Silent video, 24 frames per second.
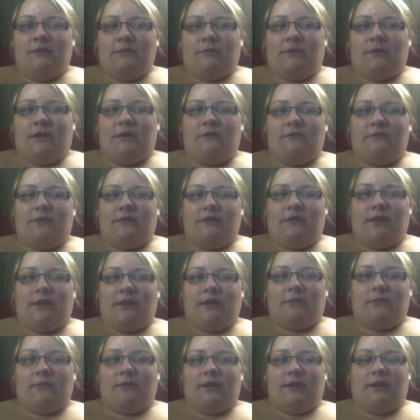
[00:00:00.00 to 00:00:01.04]
when I feel
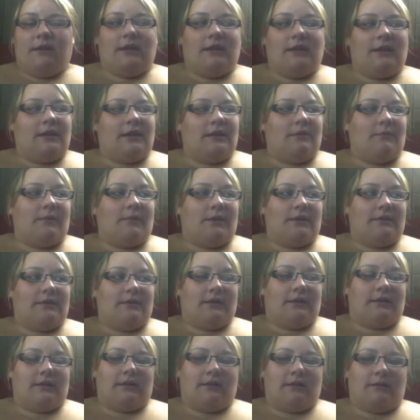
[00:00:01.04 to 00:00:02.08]
like going and getting one,
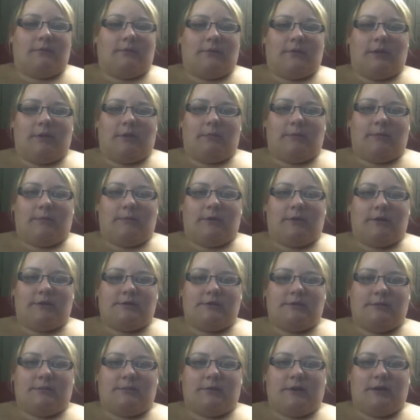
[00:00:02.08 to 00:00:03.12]
then I will, but I'm not
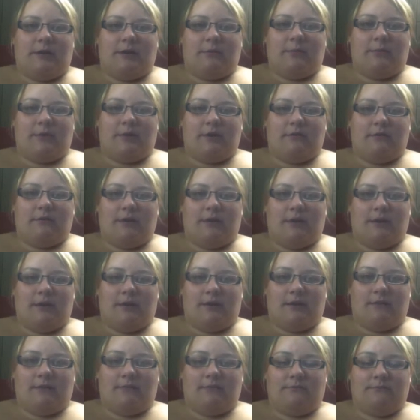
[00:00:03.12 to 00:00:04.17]
too worried about it right
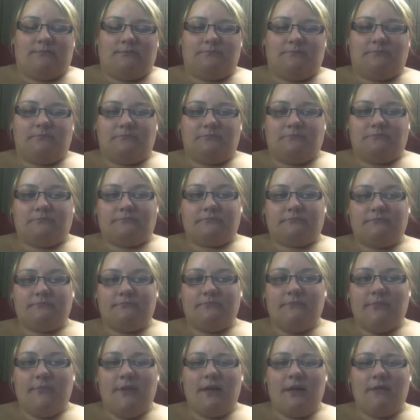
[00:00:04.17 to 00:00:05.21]
now.
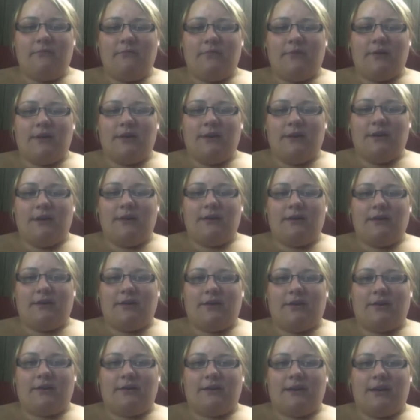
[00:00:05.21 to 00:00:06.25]
I'm finding it
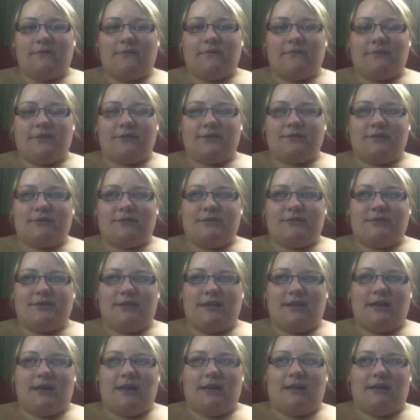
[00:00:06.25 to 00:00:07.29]
hard at first to
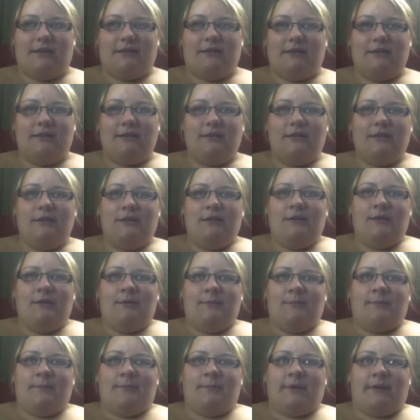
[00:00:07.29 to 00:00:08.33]
get
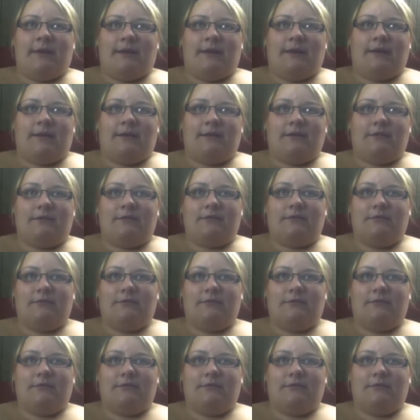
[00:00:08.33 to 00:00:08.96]
my